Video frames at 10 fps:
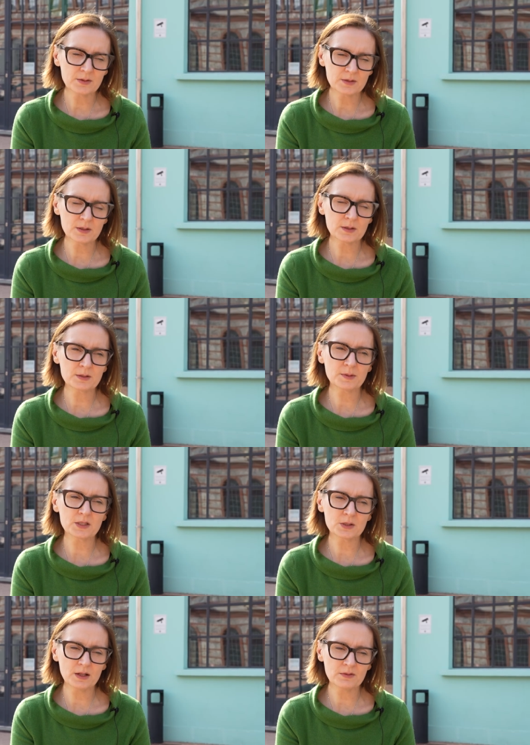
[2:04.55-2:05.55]
There was
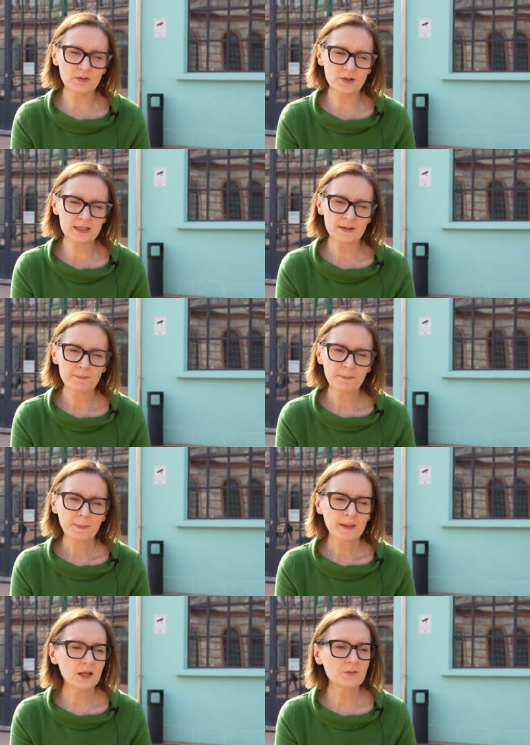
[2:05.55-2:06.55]
about 12 of us,
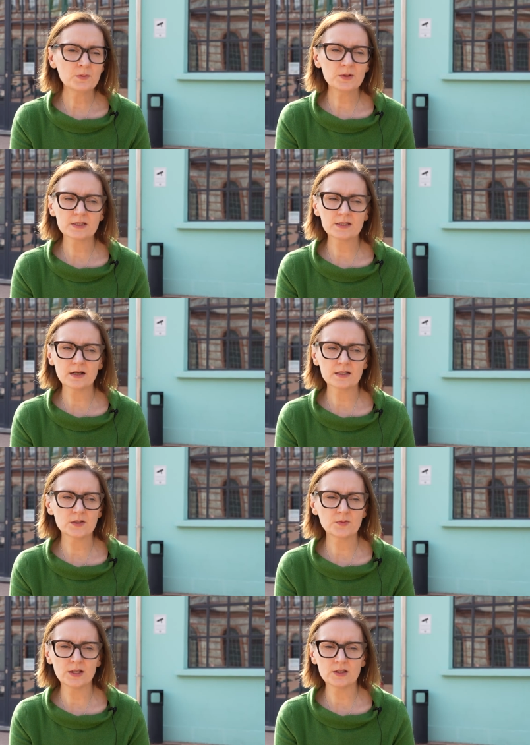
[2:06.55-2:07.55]
and when we
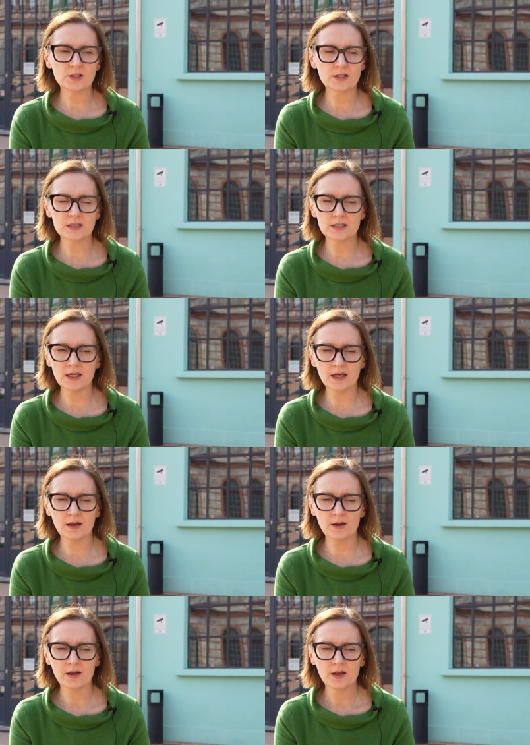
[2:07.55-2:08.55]
started we just
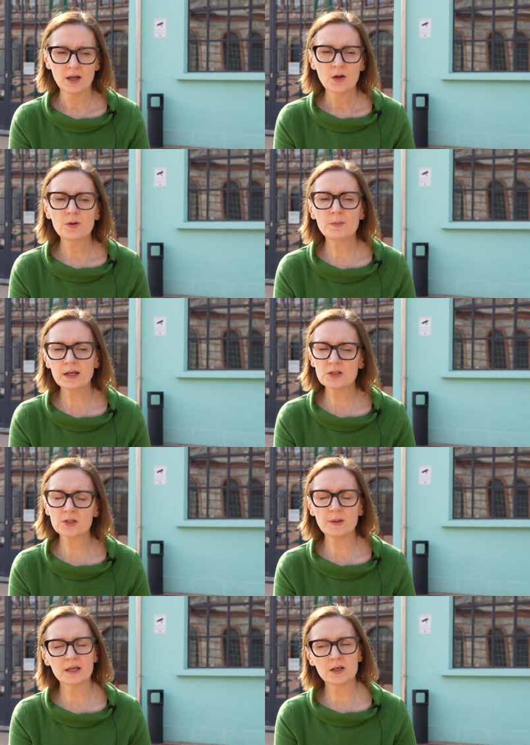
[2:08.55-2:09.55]
we managed
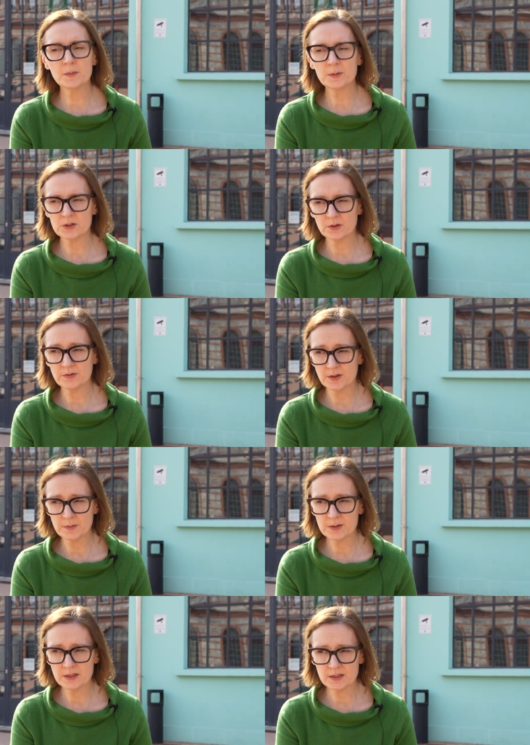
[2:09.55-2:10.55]
to make a couple of short
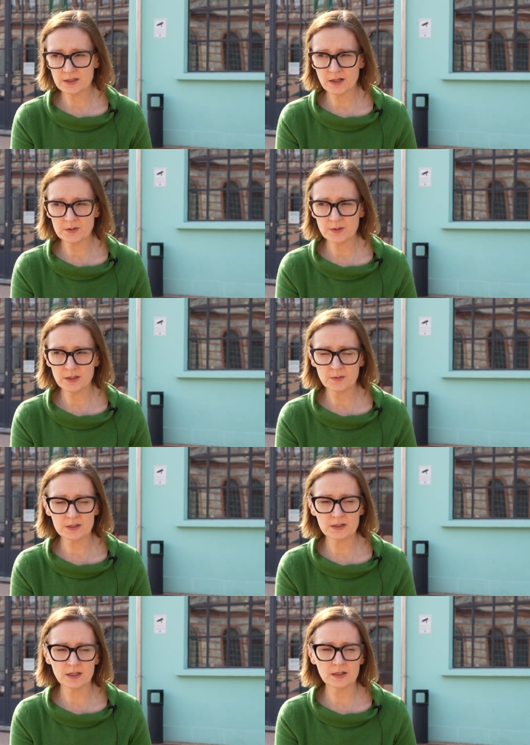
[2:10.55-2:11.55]
films to start with. I
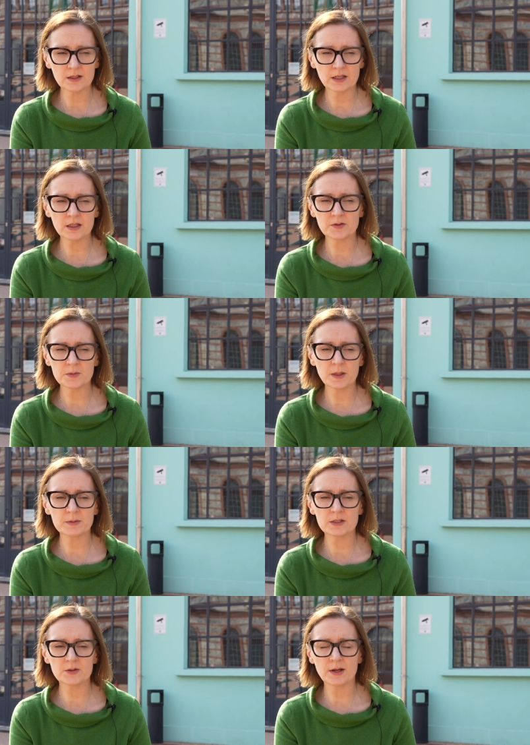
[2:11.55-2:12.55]
was lucky enough to be
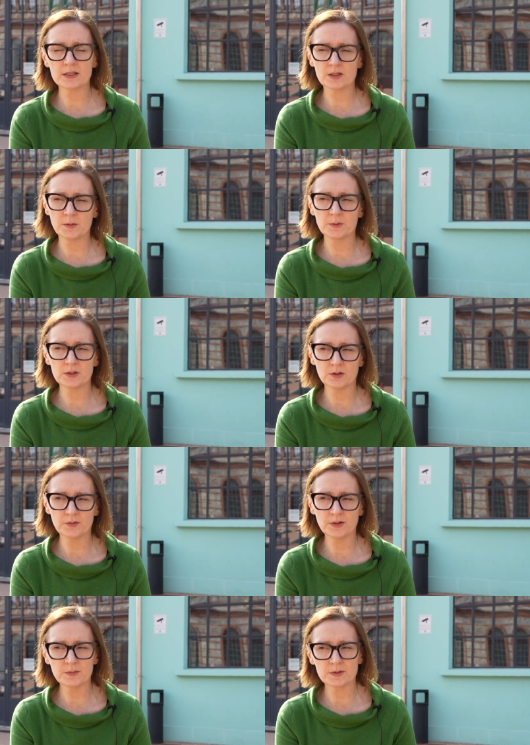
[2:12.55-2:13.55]
able to direct a couple of
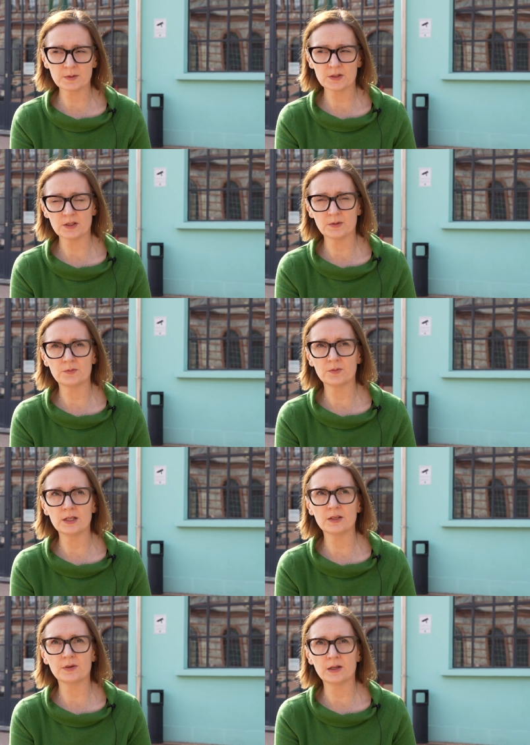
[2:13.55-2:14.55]
short films, which I
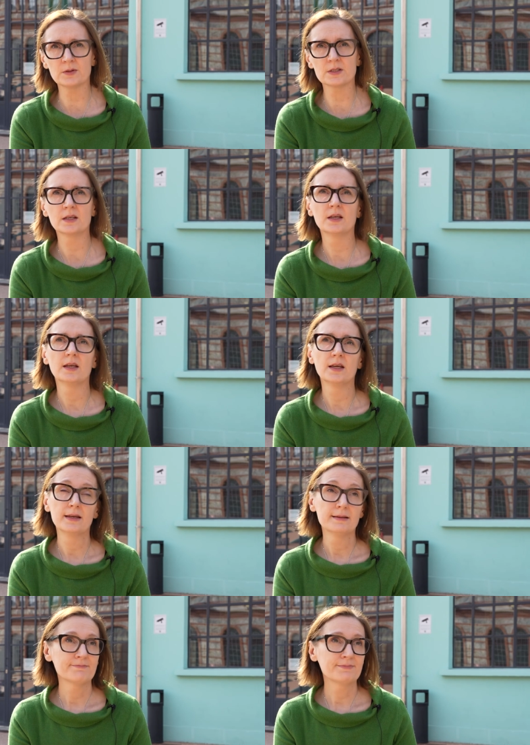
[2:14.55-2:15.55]
really found
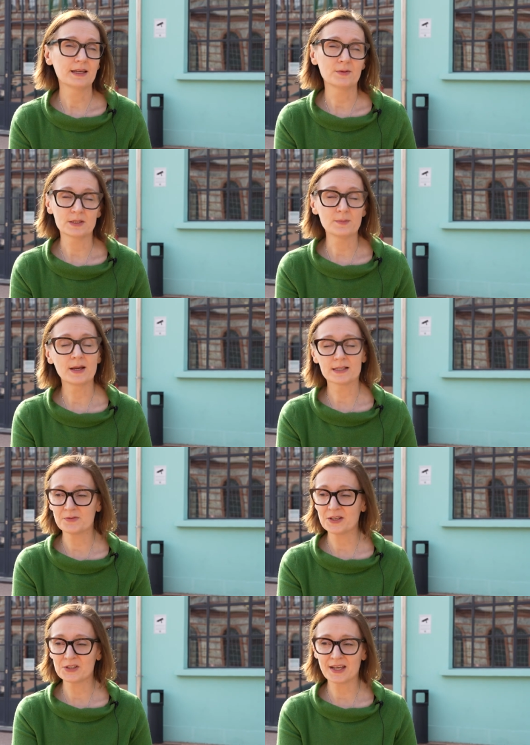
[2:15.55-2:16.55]
it was a
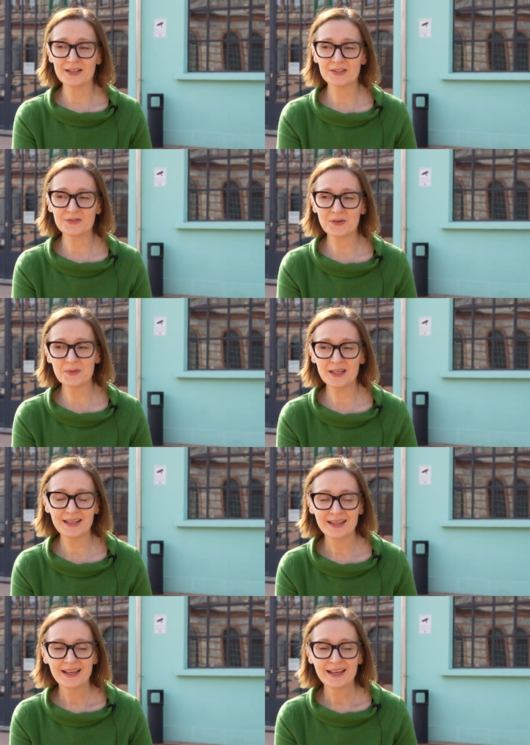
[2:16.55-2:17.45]
massive education for me.